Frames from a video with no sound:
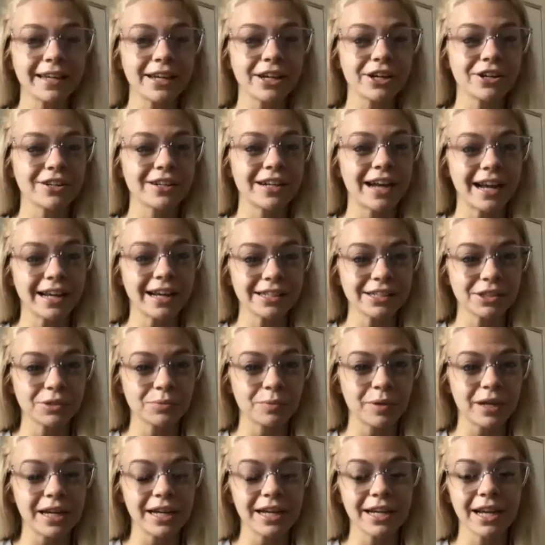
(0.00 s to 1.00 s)
here next
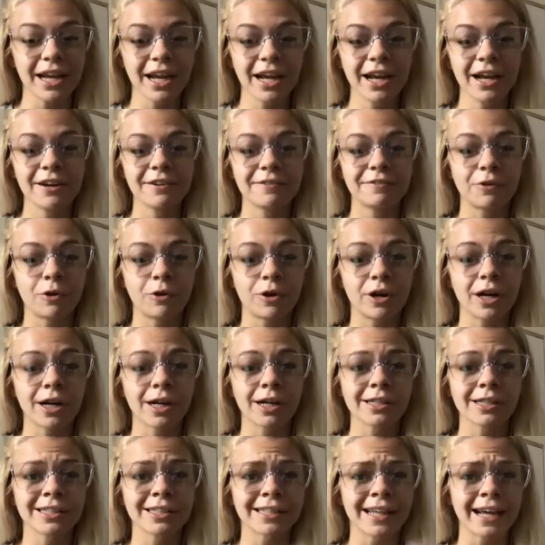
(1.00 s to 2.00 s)
week
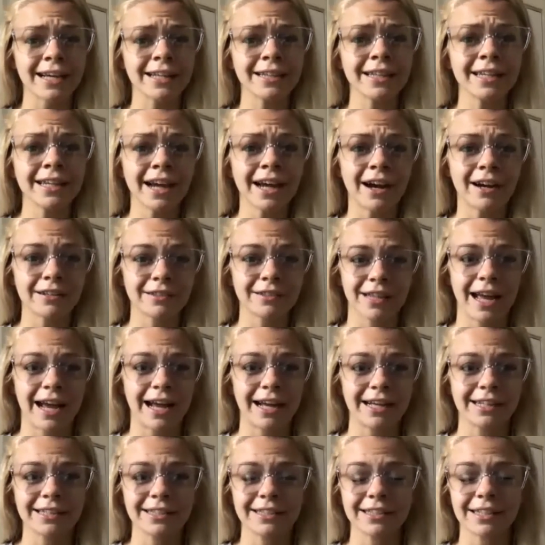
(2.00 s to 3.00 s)
for, sadly, our
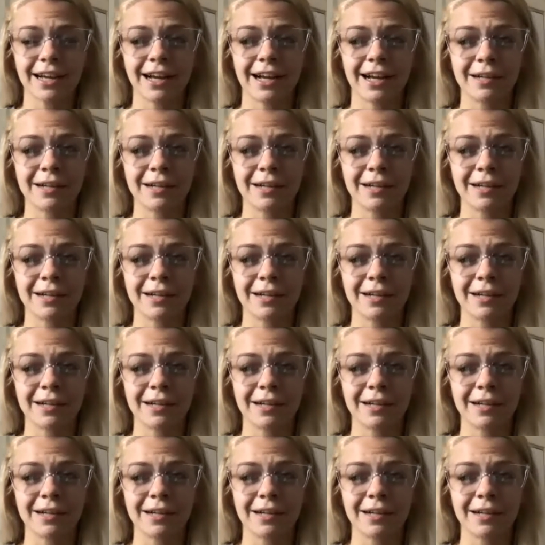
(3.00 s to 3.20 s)
last